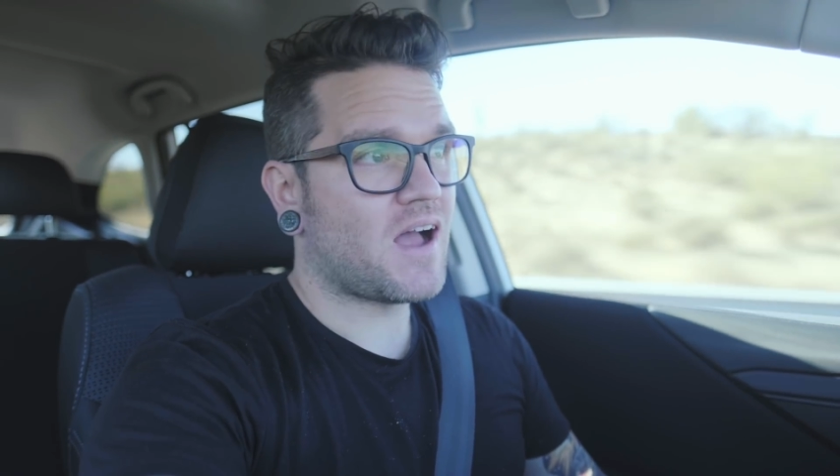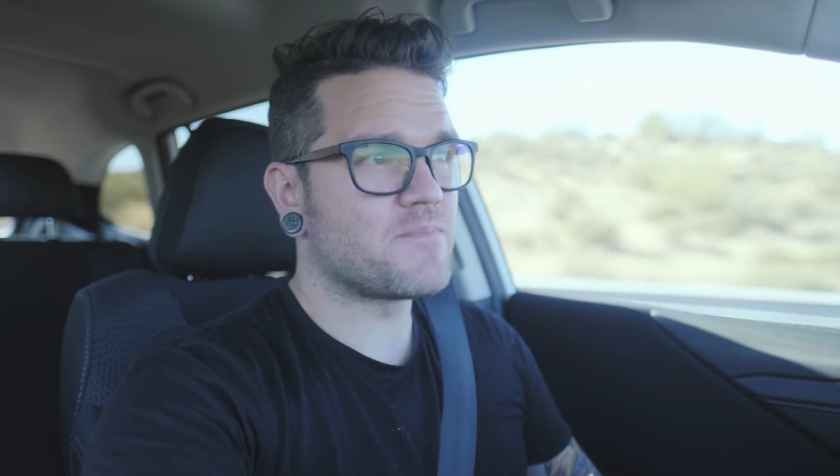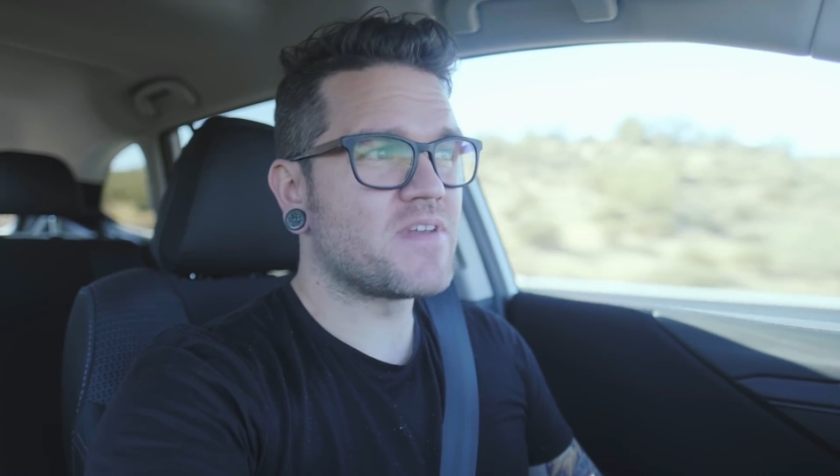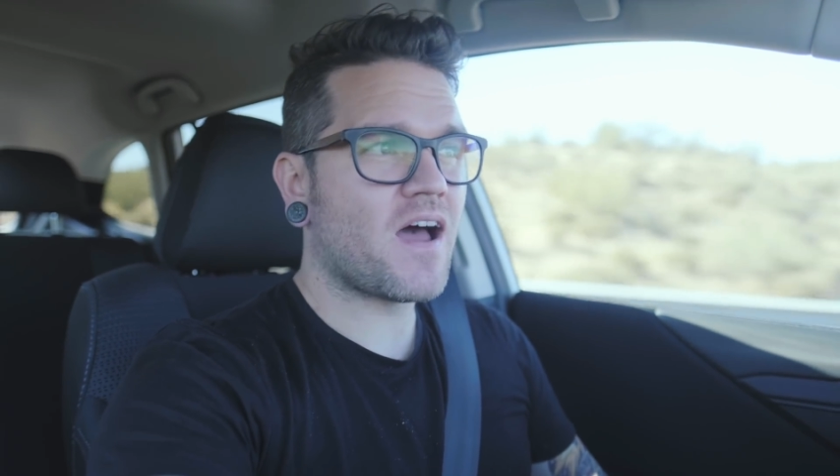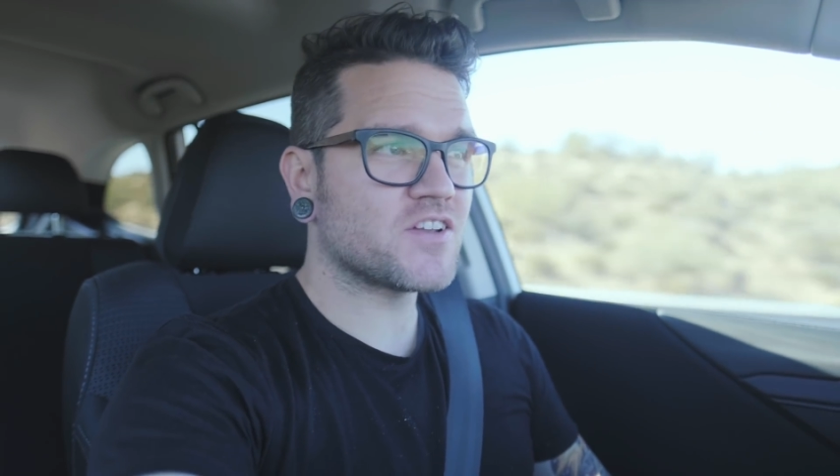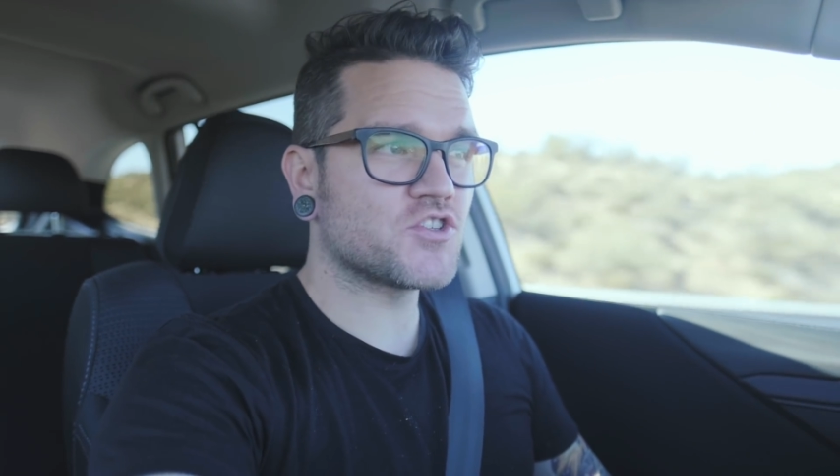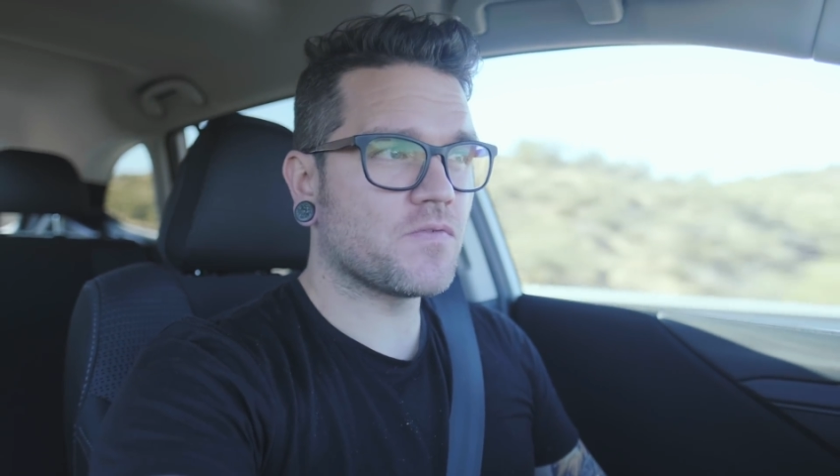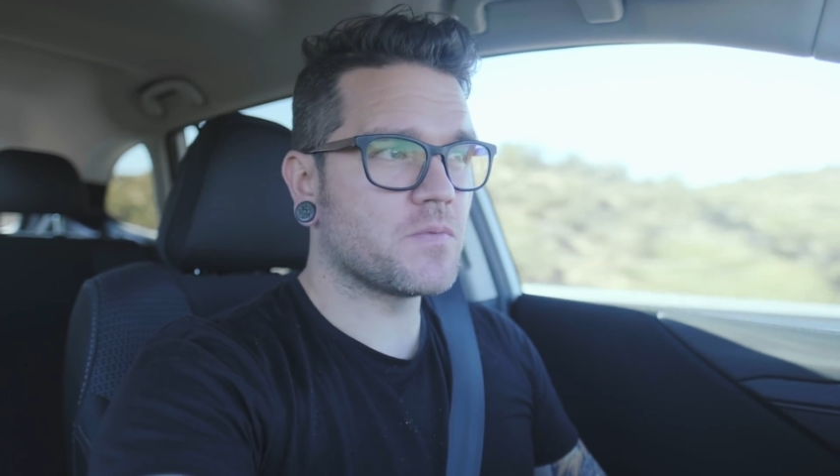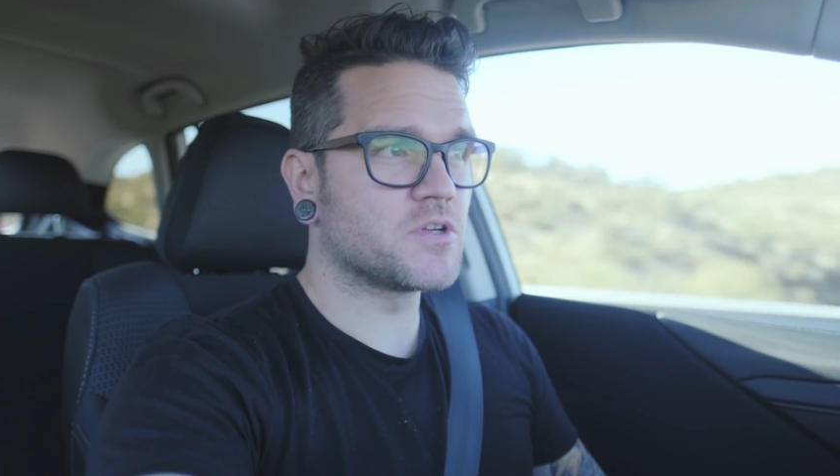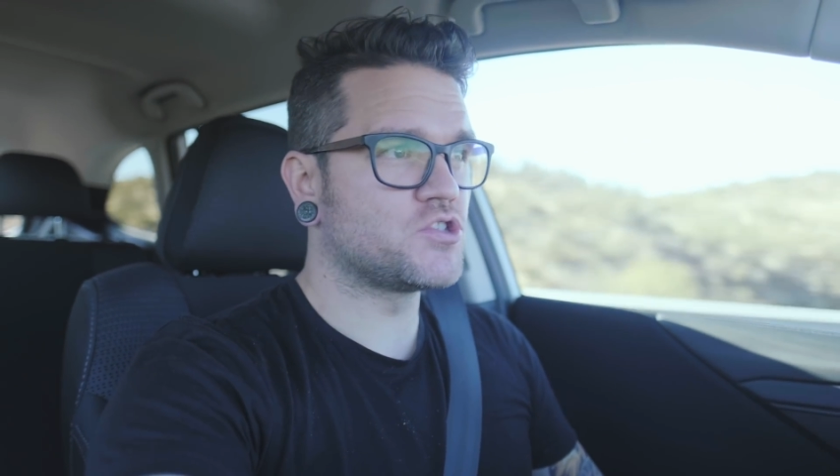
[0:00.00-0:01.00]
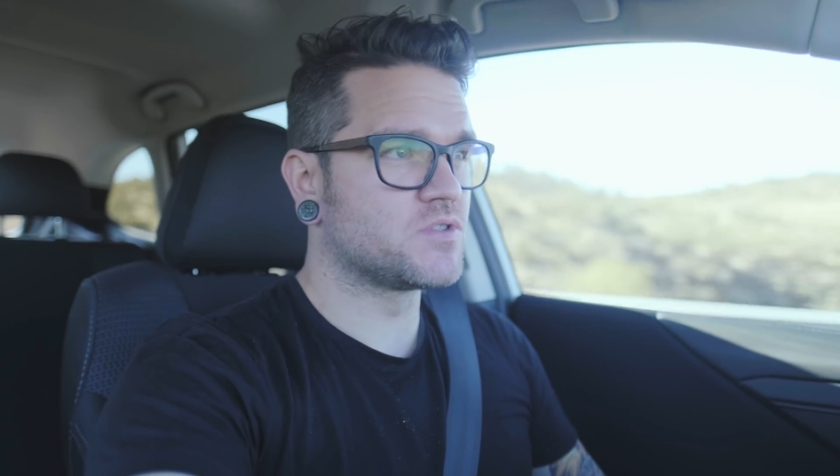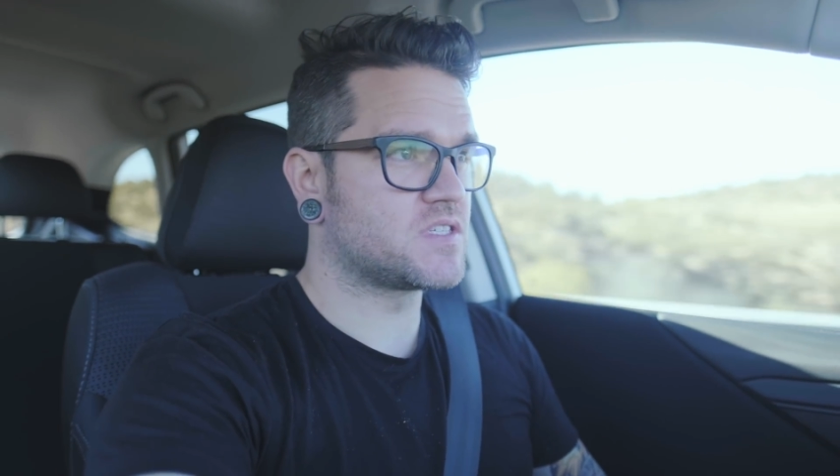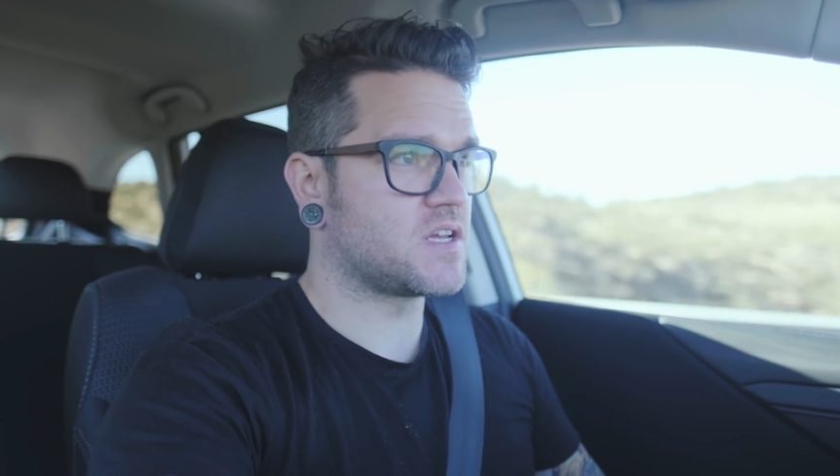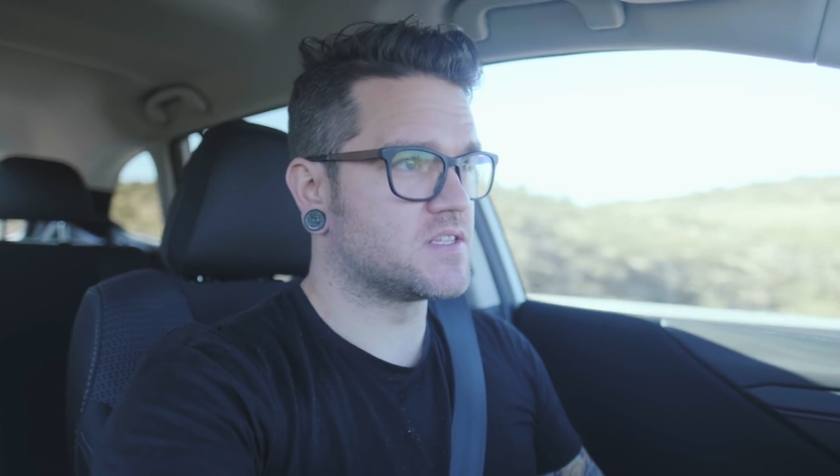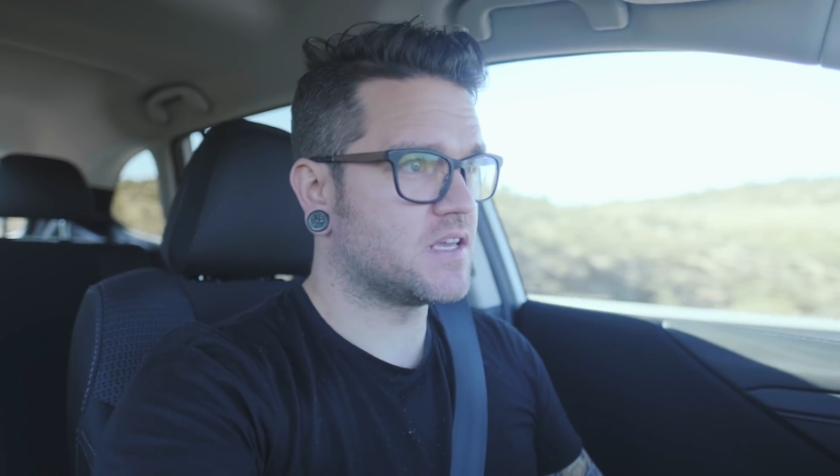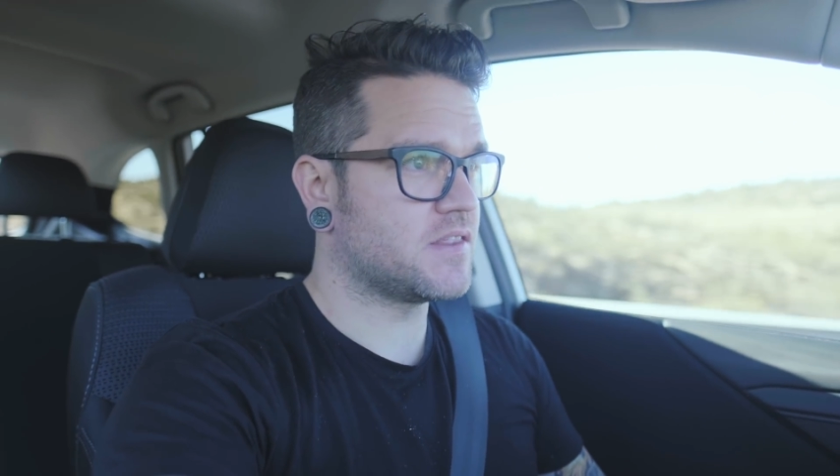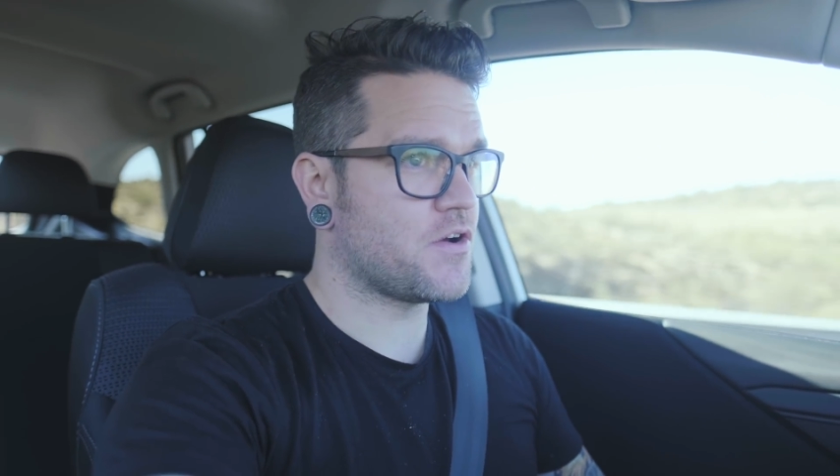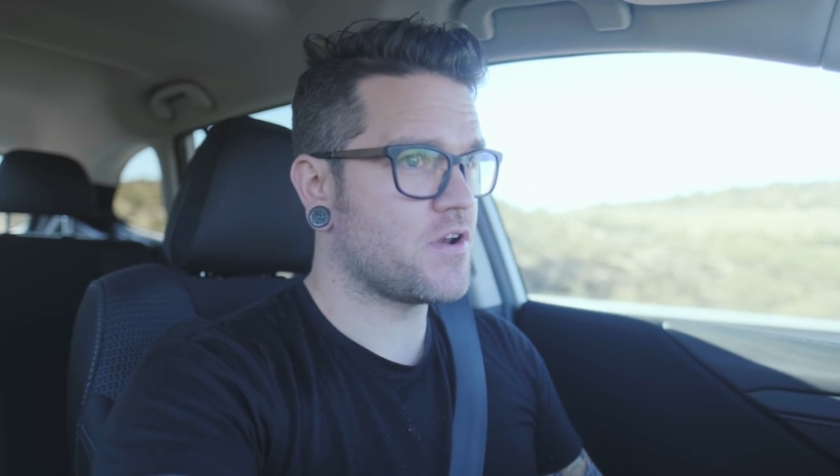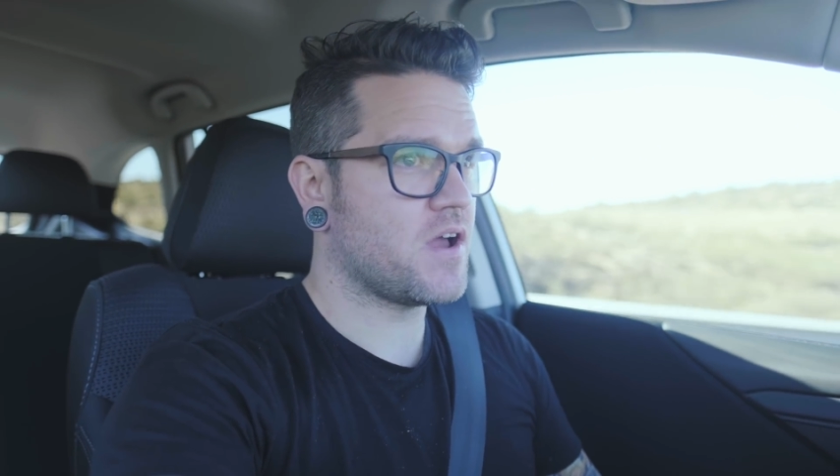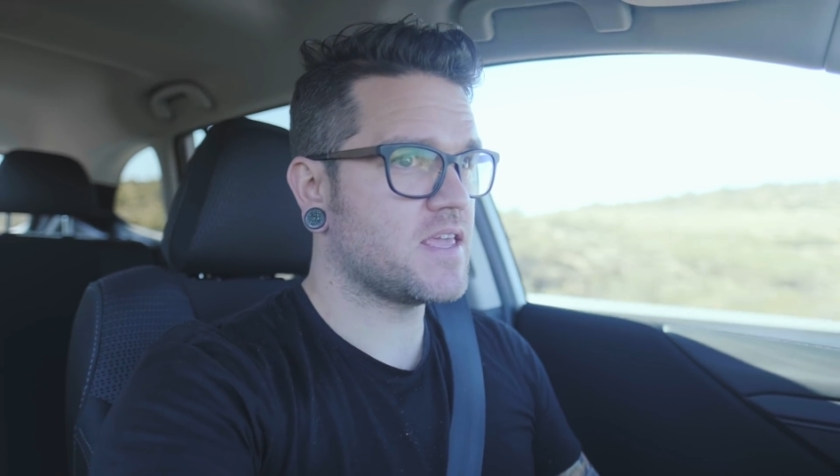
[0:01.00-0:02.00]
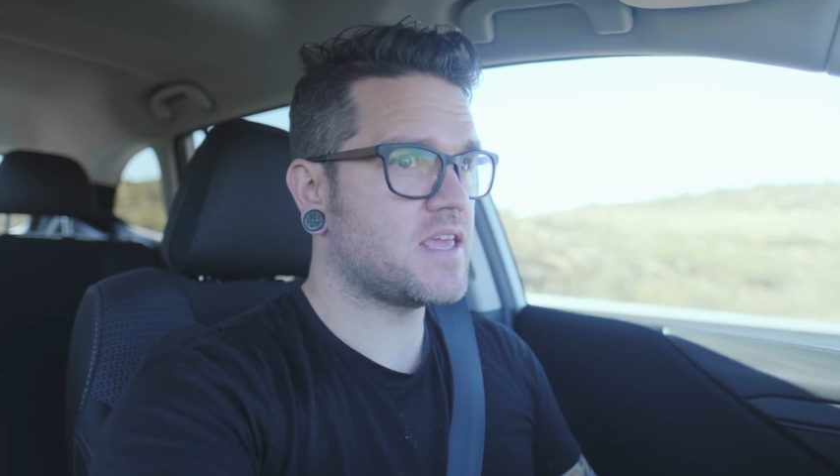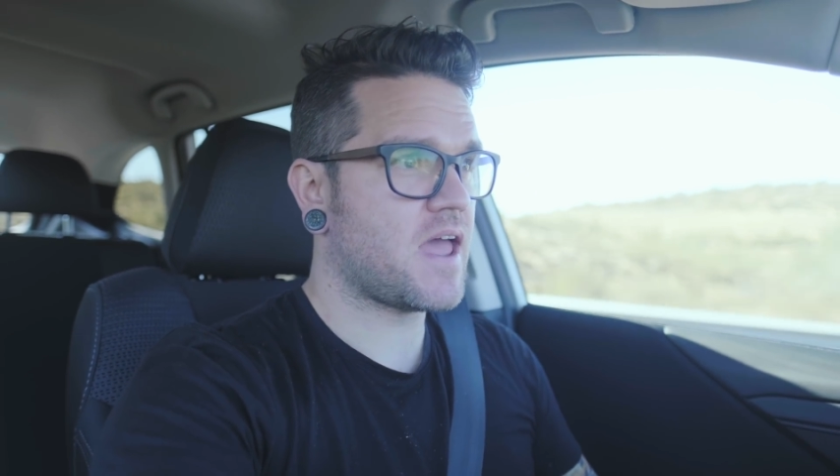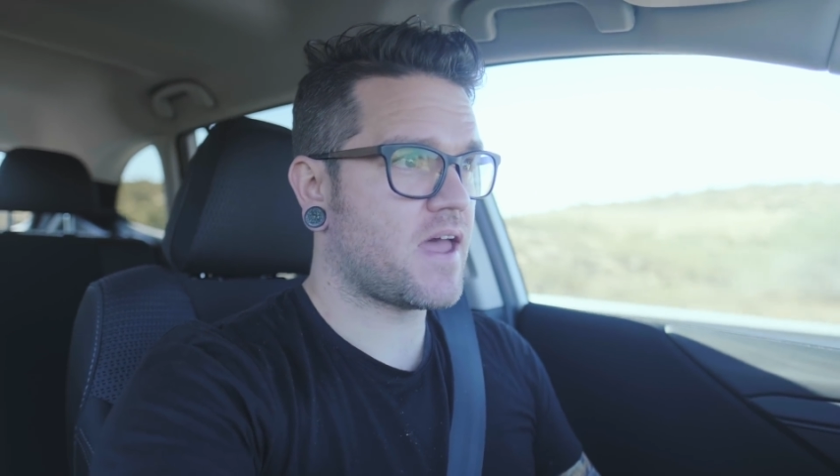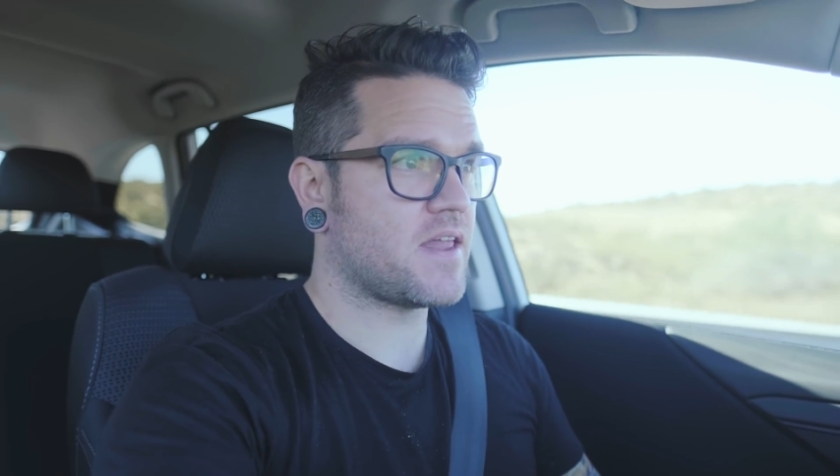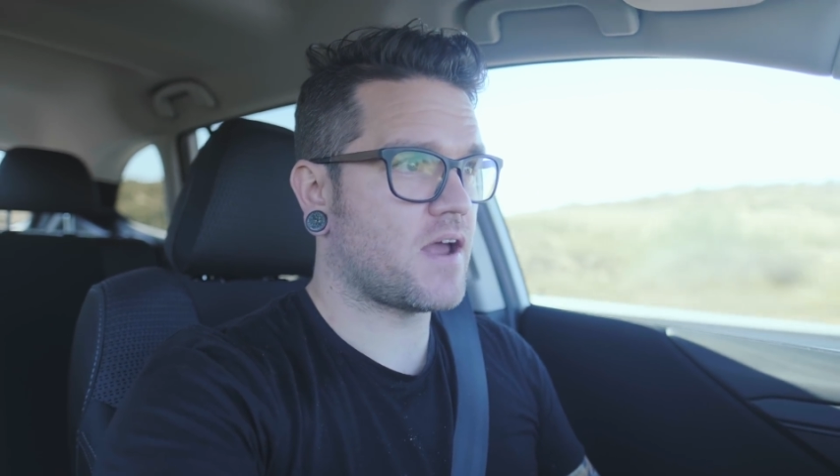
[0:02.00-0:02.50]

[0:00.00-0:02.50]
I'm not sure if I'm gonna shoot the sunset there or not yet.